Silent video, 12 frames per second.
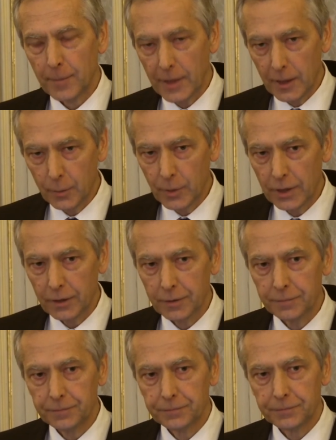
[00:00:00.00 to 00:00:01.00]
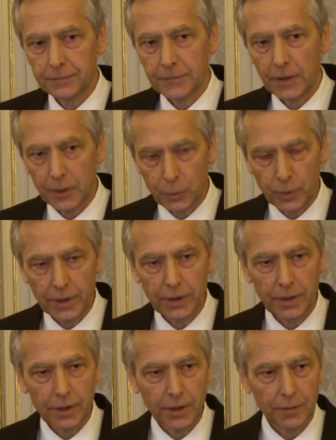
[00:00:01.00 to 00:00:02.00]
Denmark,
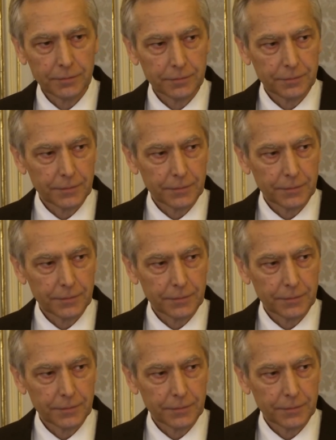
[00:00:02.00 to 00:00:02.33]
Lithuania.